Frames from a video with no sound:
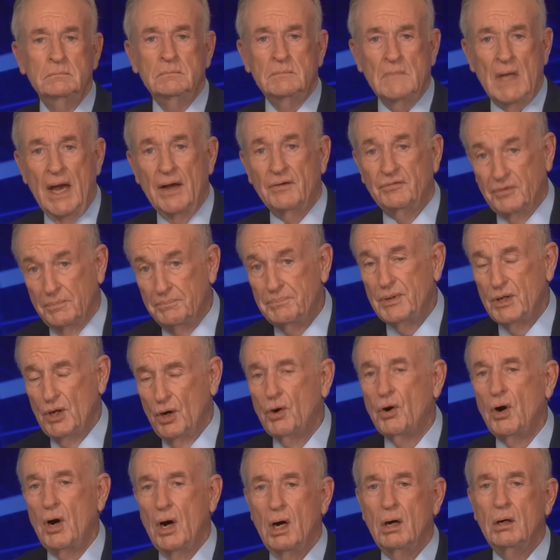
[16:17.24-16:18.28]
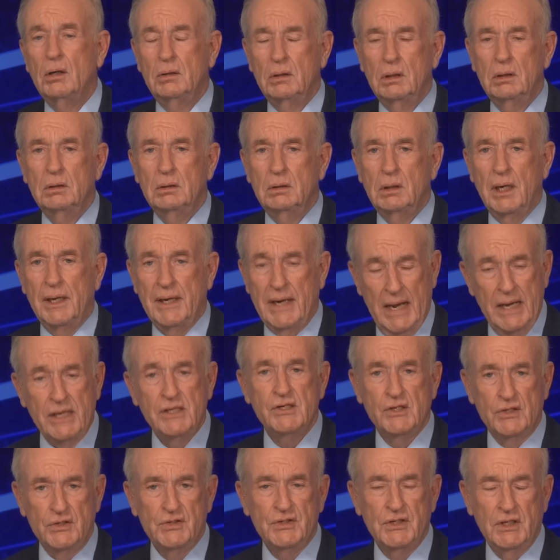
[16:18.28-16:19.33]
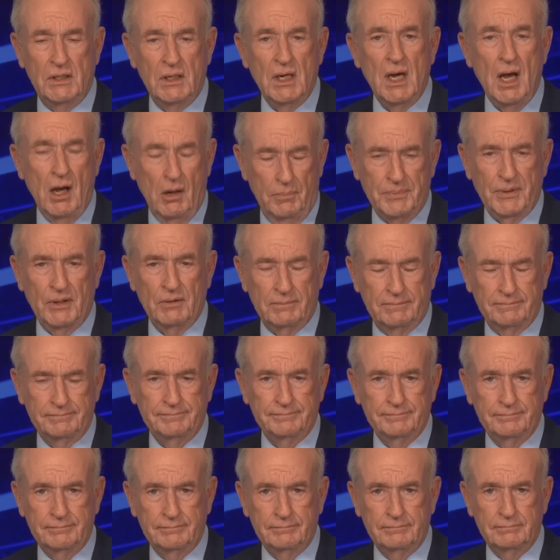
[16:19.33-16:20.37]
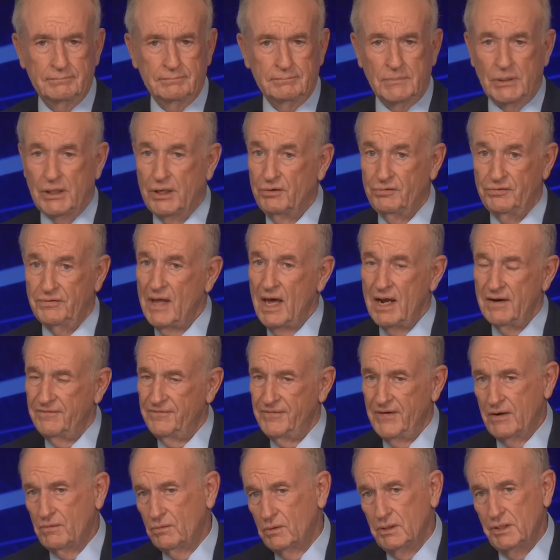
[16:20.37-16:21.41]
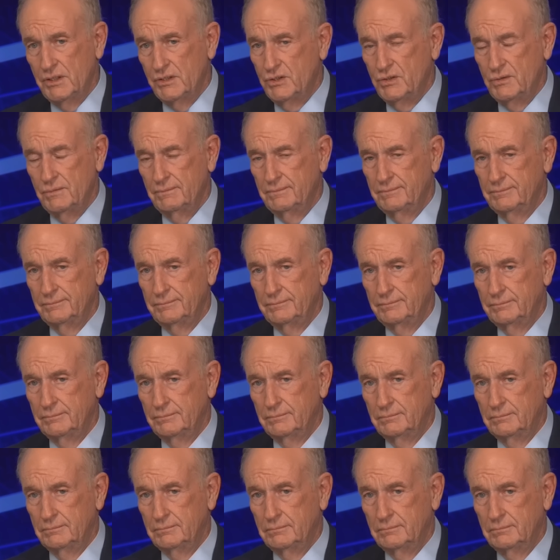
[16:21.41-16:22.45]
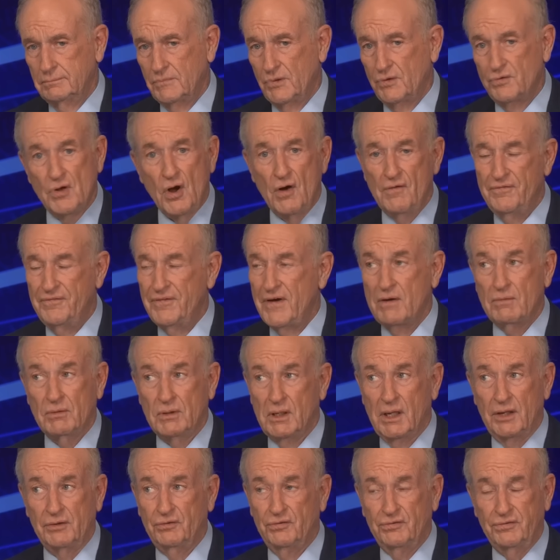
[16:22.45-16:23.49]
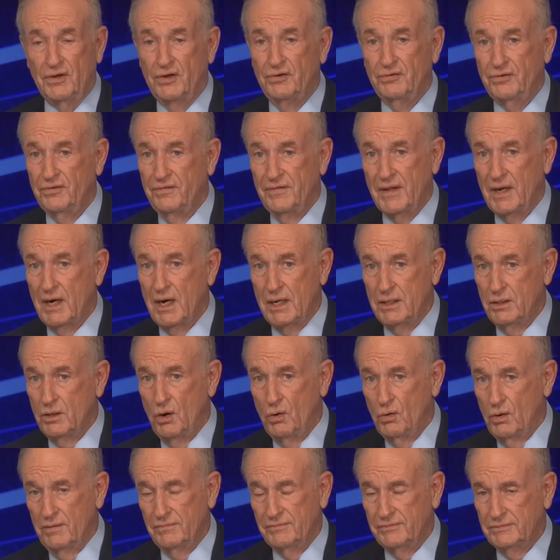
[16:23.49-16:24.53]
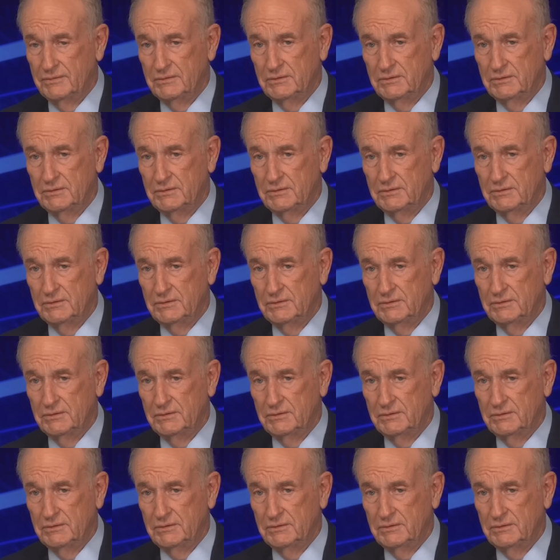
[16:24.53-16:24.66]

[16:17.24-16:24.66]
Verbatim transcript: has a bureau, an agency to help you, but it's not a federal issue. There's no federal legislation that I know of.